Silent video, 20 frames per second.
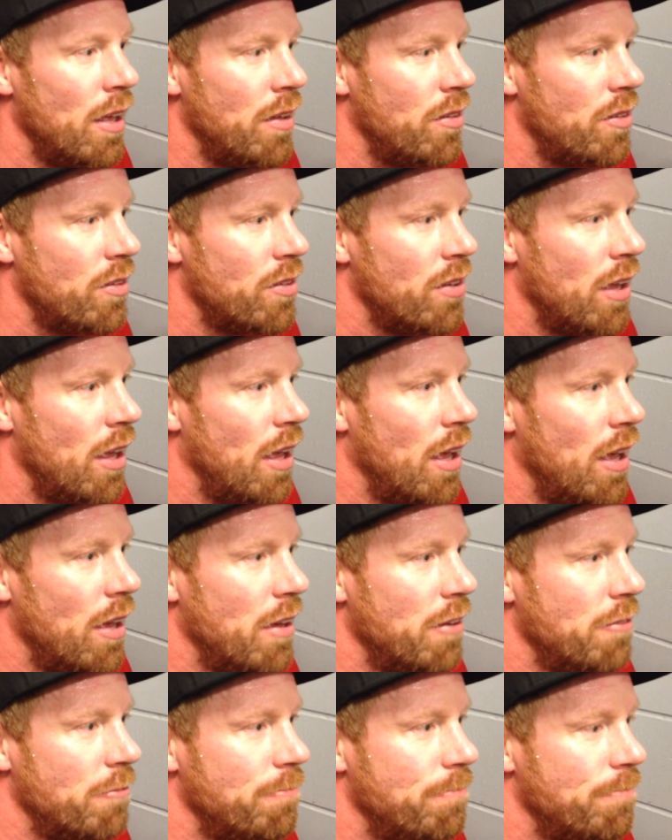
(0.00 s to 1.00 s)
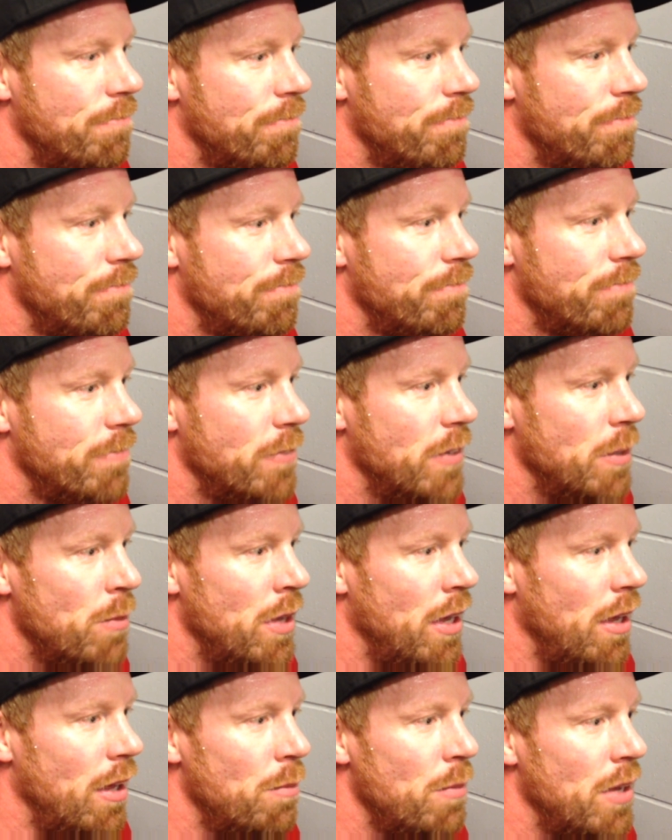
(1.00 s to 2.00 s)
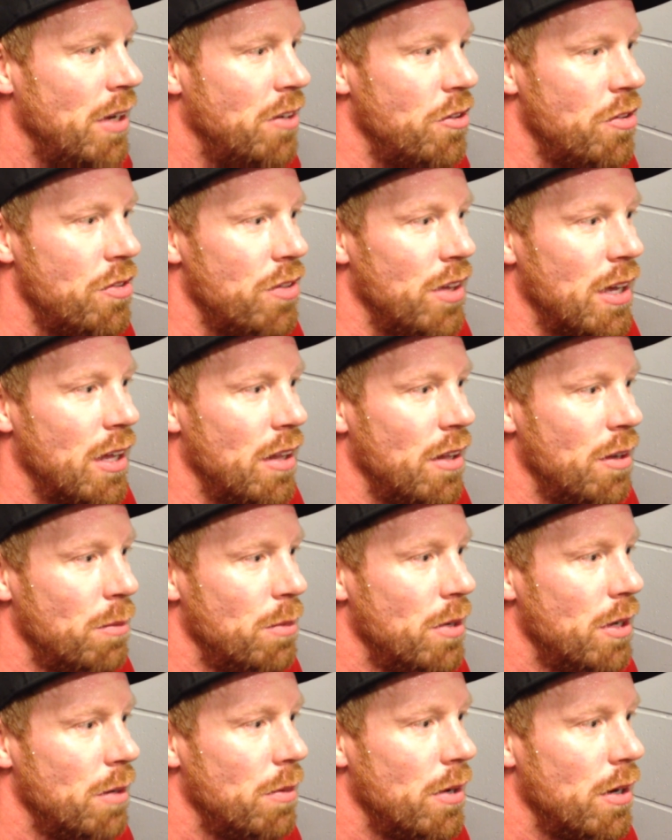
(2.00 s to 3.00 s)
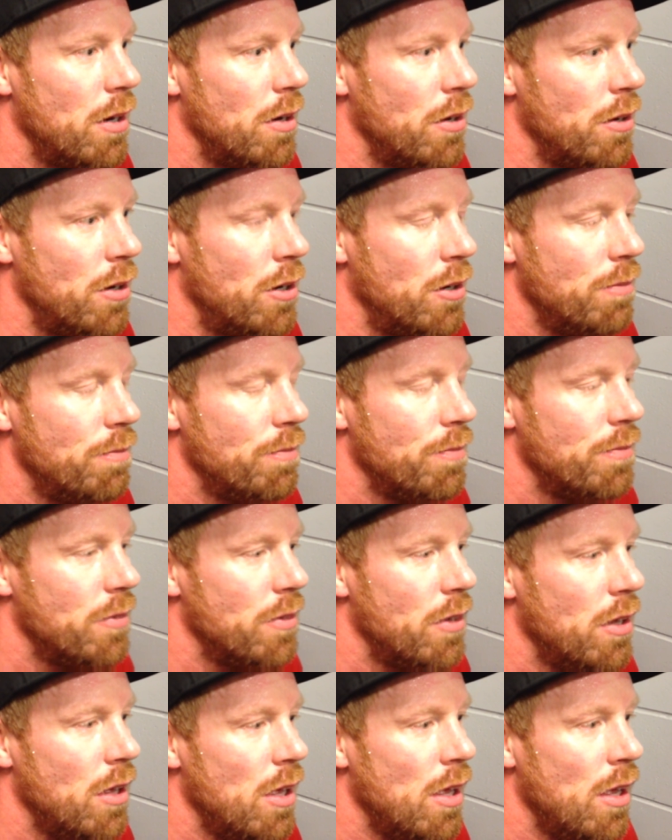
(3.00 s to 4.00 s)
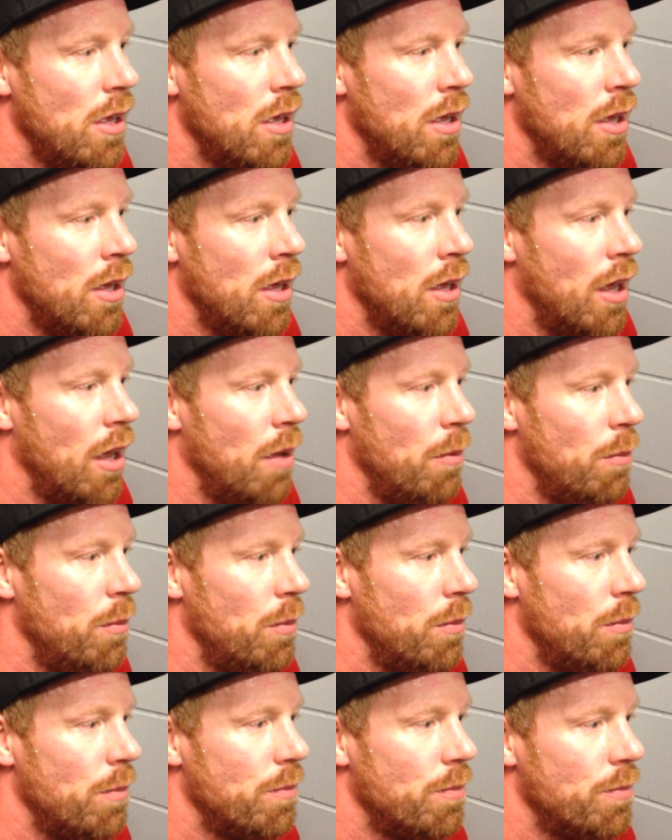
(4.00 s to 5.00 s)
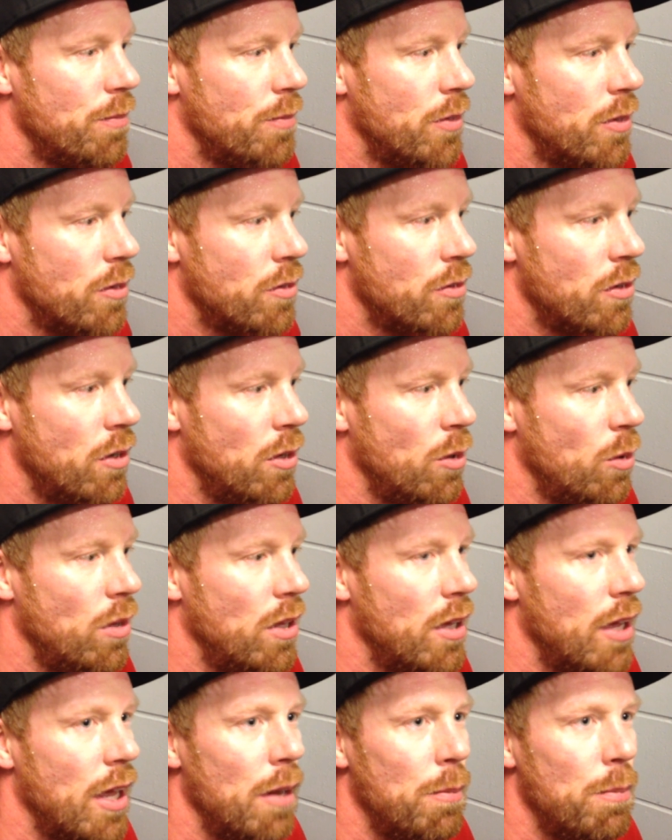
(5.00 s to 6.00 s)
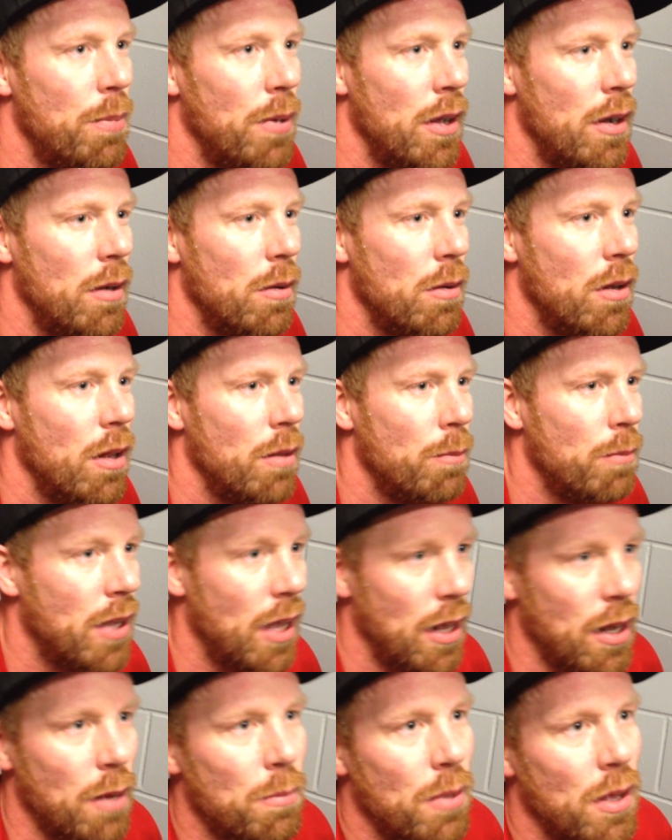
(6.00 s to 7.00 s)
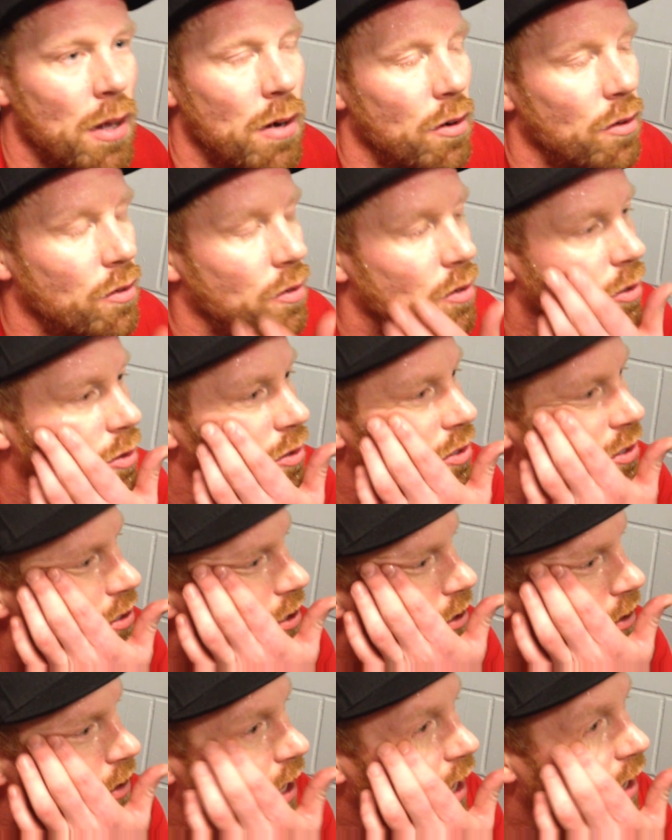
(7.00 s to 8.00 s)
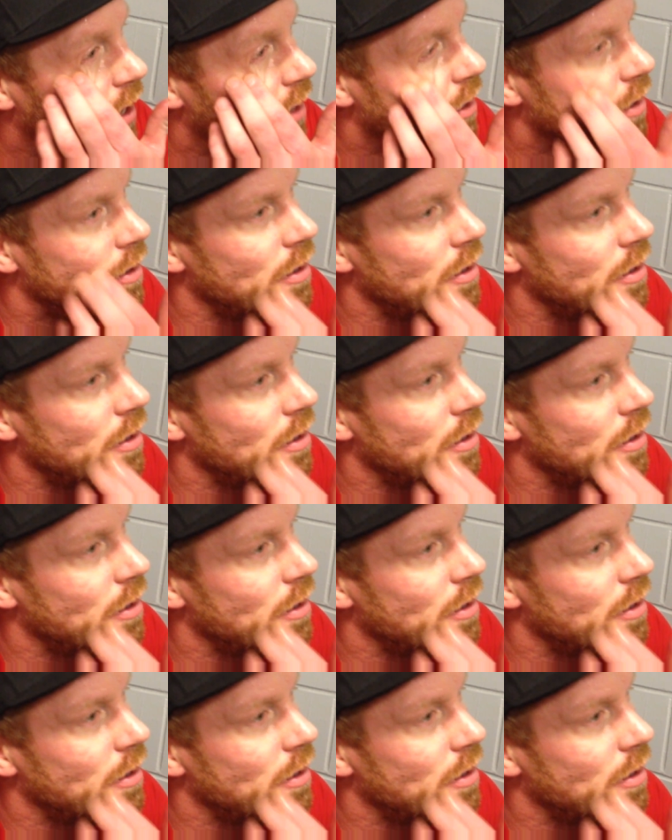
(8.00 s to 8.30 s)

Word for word: it's, uh, it makes you think a little bit but you know. I'm slowly getting, getting better, so, you know, I,